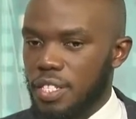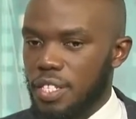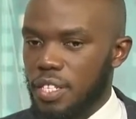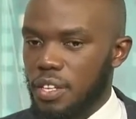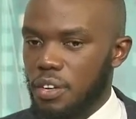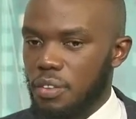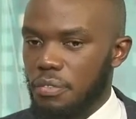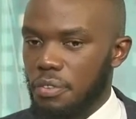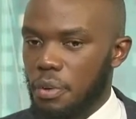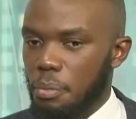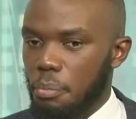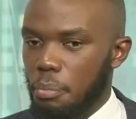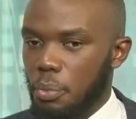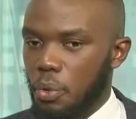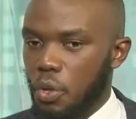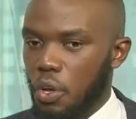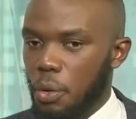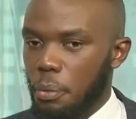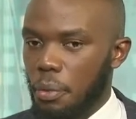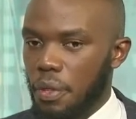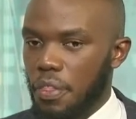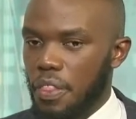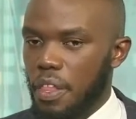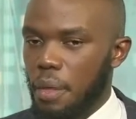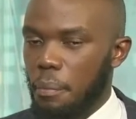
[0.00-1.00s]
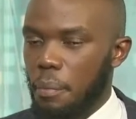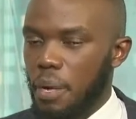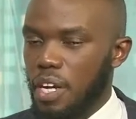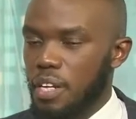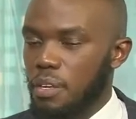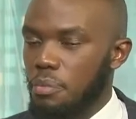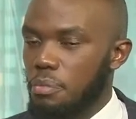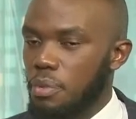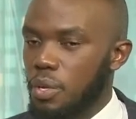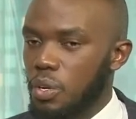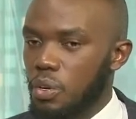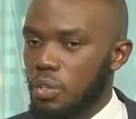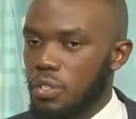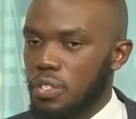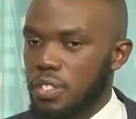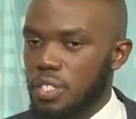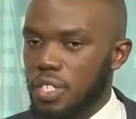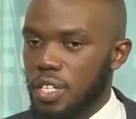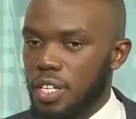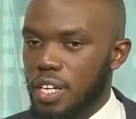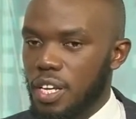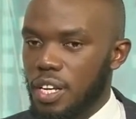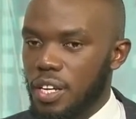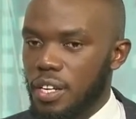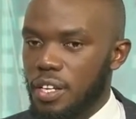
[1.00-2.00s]
of employment, they might be
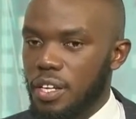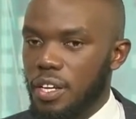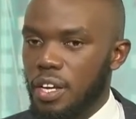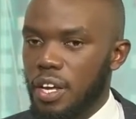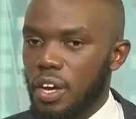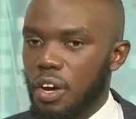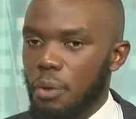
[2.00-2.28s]
considered